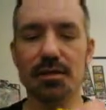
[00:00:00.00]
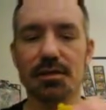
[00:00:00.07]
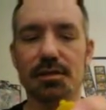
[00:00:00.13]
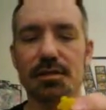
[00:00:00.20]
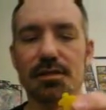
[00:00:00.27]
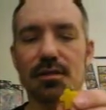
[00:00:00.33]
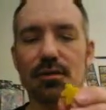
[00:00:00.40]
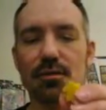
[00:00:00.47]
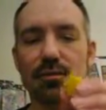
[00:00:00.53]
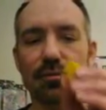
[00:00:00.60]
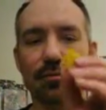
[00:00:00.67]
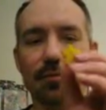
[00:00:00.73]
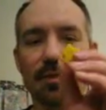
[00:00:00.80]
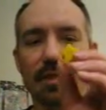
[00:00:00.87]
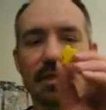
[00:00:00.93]
So
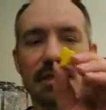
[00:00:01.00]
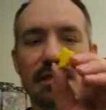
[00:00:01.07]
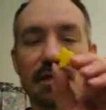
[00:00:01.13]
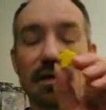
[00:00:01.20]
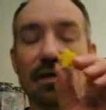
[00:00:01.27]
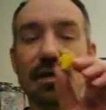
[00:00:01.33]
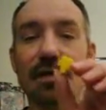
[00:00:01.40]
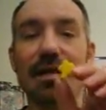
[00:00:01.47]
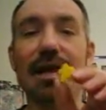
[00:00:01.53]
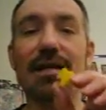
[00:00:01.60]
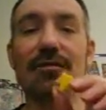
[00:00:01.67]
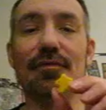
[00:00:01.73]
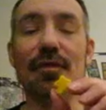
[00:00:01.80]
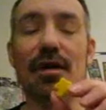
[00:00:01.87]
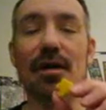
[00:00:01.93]
this is a lot
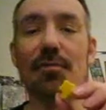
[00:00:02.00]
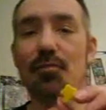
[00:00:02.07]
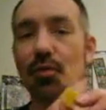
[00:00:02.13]
of